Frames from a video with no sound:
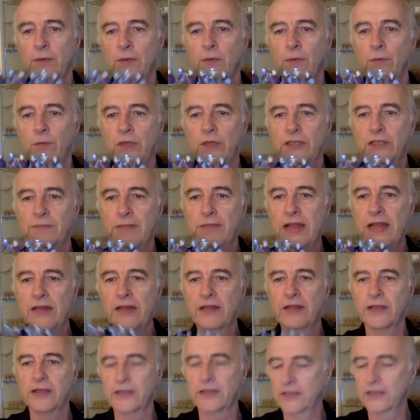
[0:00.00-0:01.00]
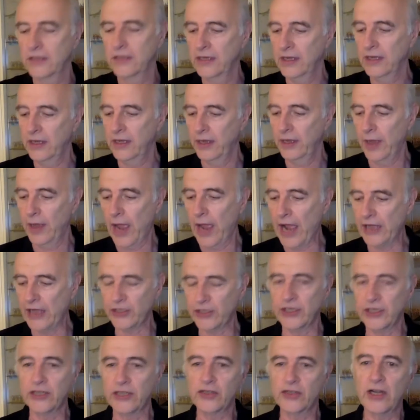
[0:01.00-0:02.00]
Which meant that
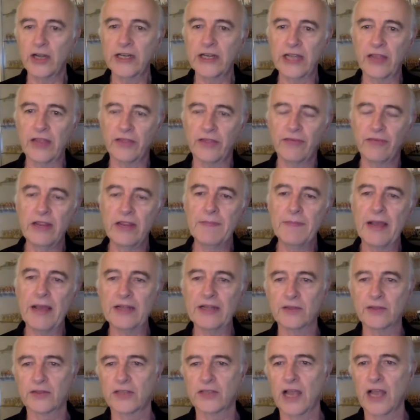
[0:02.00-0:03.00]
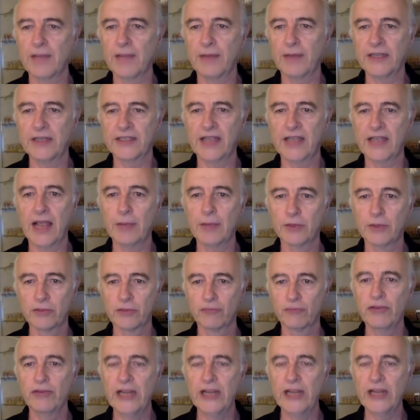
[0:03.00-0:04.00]
actually trying to get 3 battles side by side was
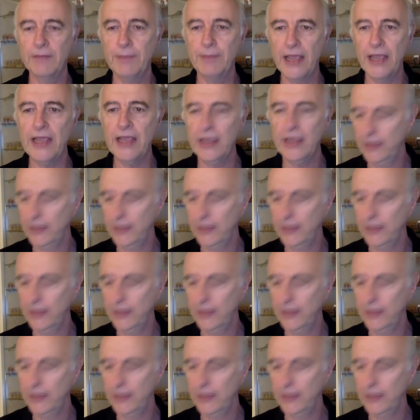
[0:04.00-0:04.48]
really big.